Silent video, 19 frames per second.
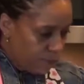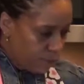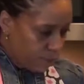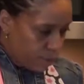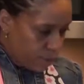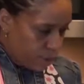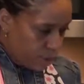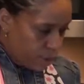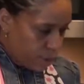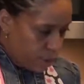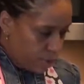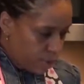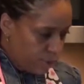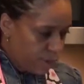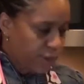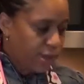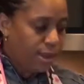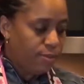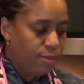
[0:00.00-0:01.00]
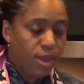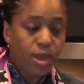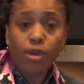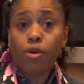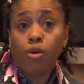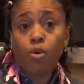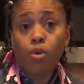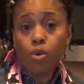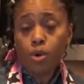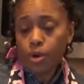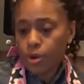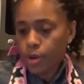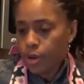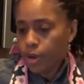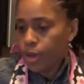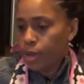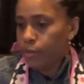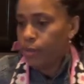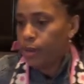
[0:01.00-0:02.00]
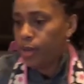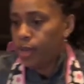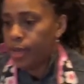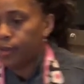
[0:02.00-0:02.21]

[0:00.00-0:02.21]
So we're going to do the same thing, a 1/4 cup of